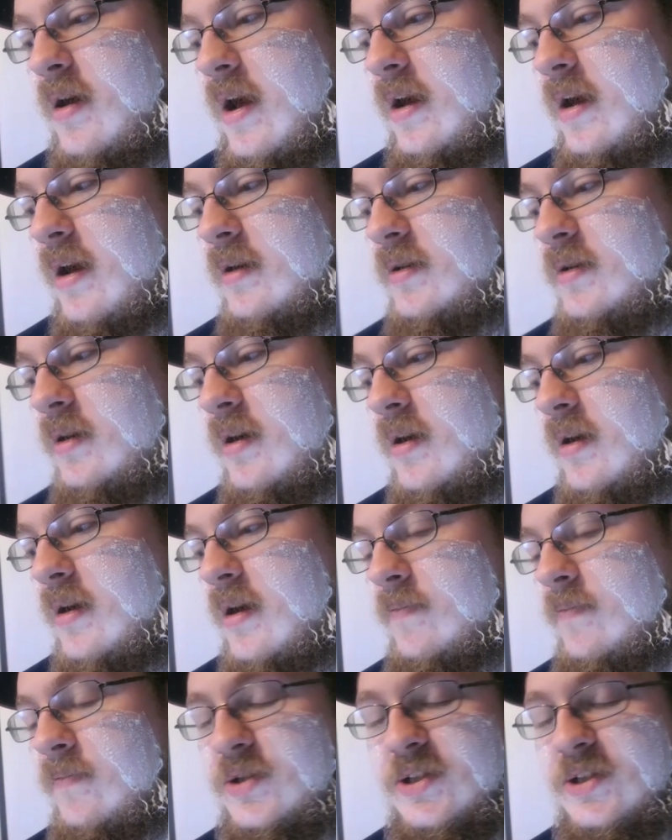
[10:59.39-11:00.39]
And
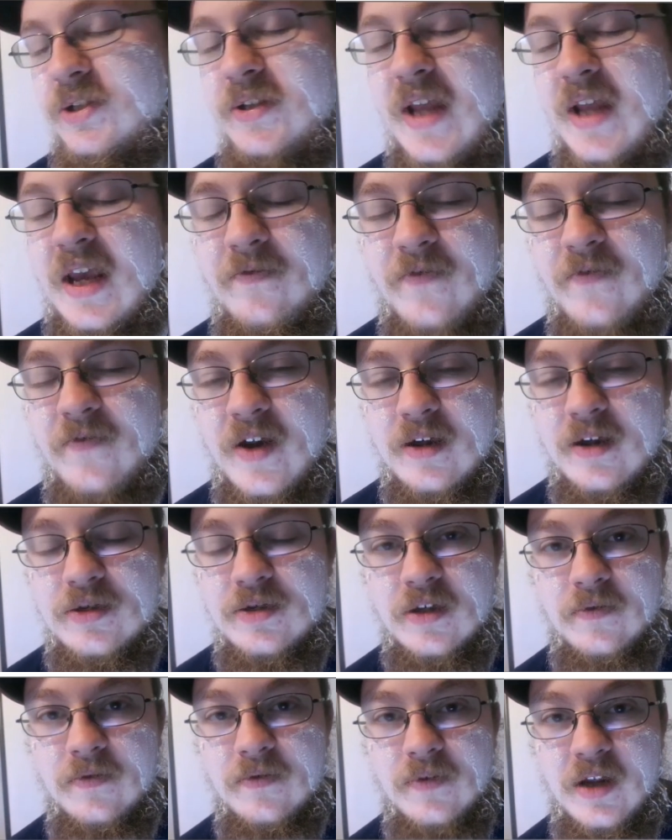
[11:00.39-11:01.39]

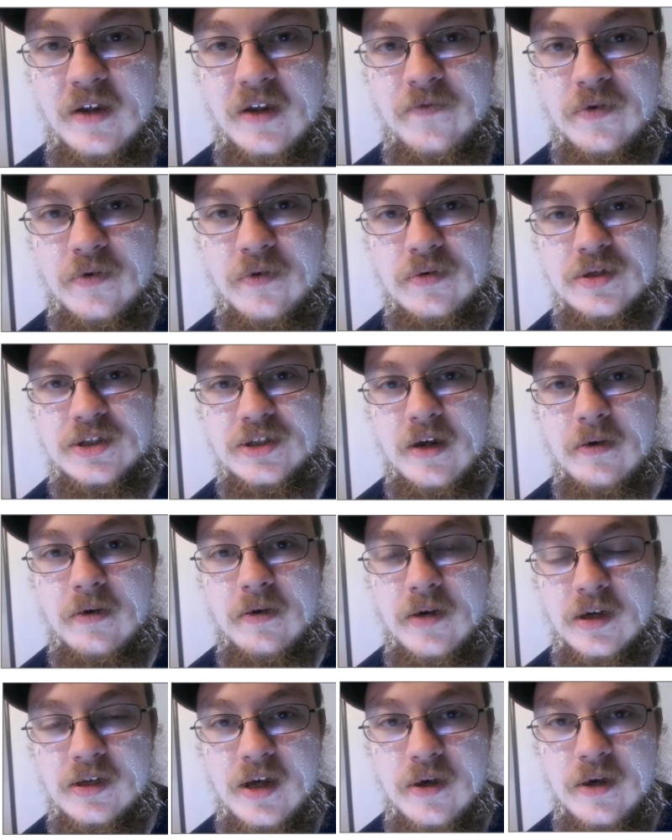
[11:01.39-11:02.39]
defensively for
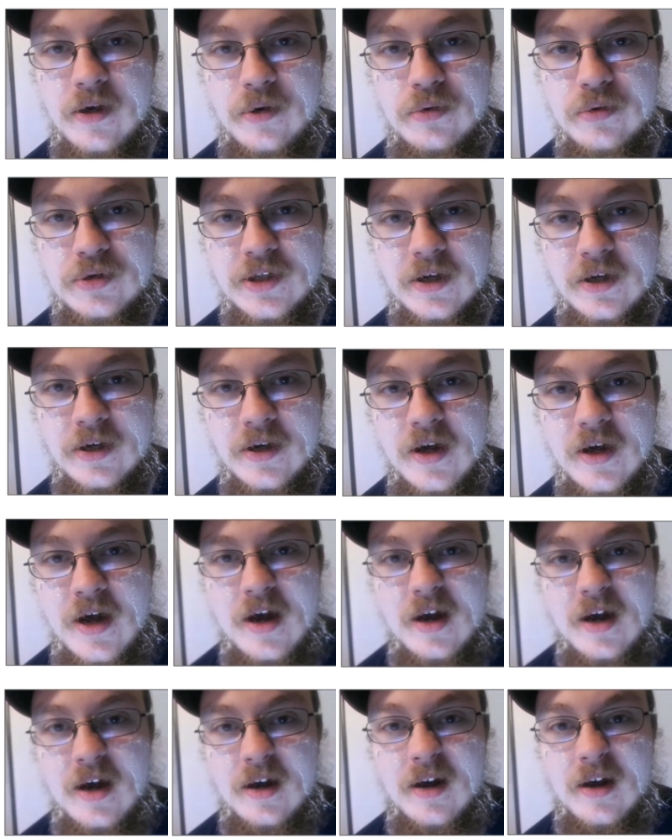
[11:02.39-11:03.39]
Syracuse,
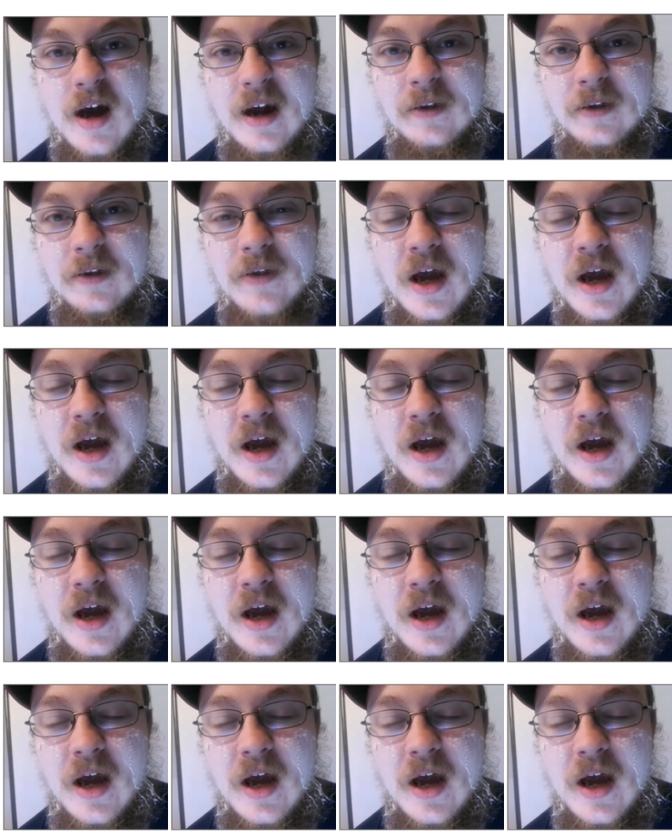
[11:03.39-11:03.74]
I